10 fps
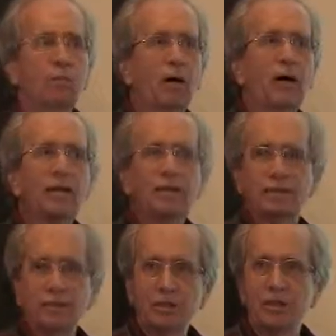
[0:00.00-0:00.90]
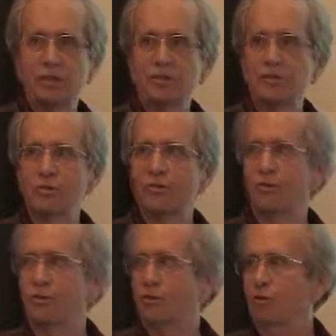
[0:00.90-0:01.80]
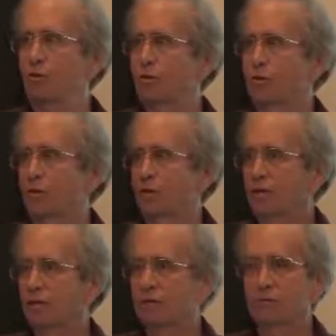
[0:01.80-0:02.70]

behind the scenes, you're using,